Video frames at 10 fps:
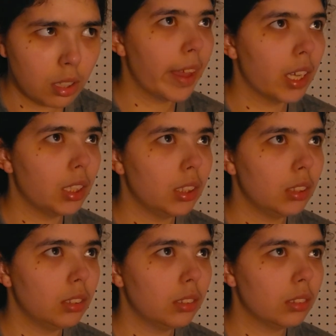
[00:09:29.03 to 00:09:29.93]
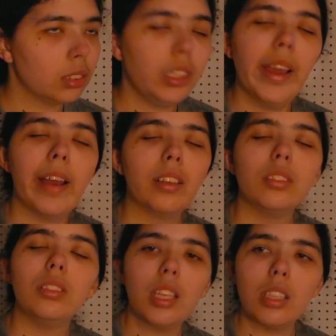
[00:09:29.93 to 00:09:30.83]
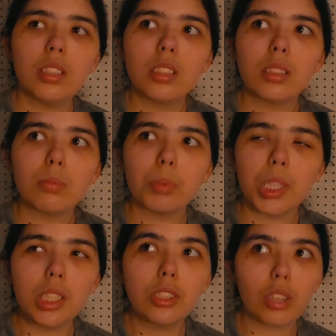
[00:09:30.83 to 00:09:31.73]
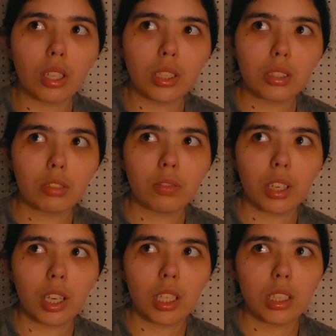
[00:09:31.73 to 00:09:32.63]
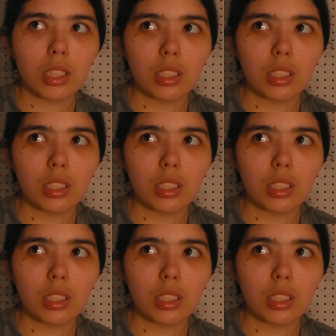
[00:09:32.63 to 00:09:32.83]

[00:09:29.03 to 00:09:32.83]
and yeah, it's pretty solid so far.